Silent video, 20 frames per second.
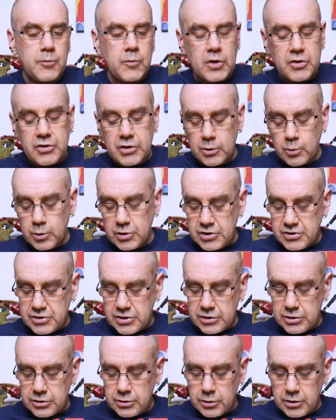So we're just
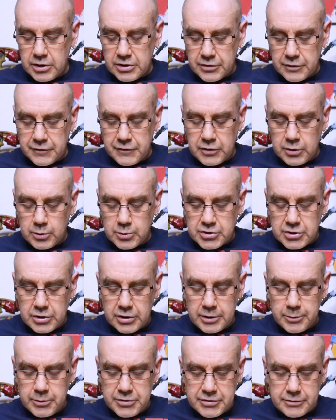going to do this a few
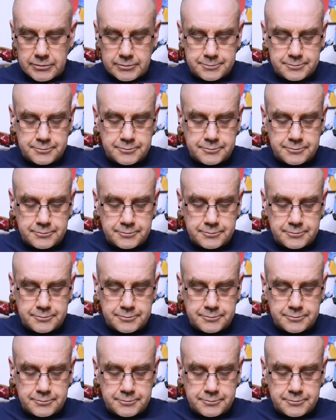times.